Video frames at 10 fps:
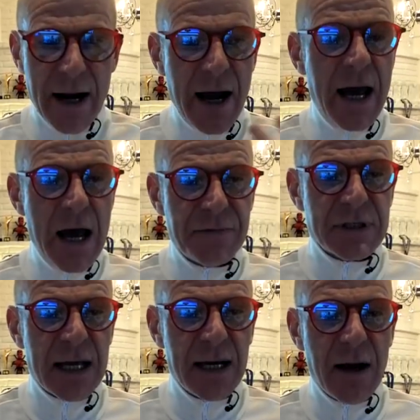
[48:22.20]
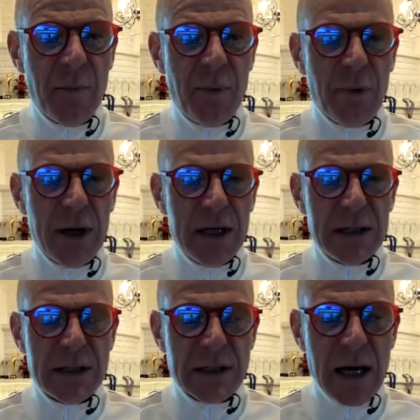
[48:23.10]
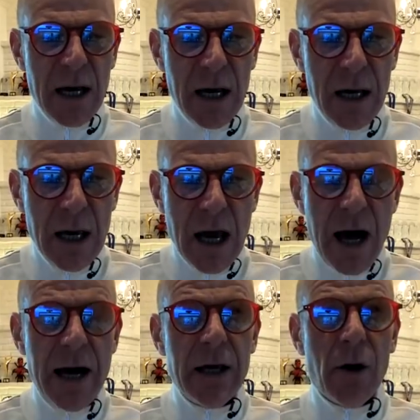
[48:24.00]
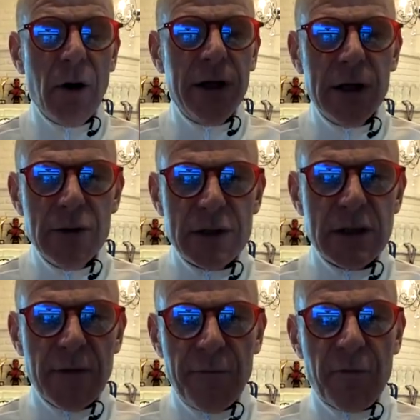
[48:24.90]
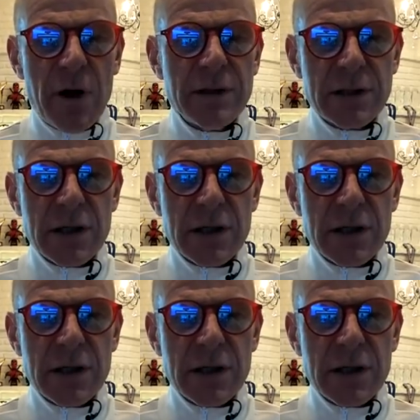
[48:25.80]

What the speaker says: I have set it up is I only use the front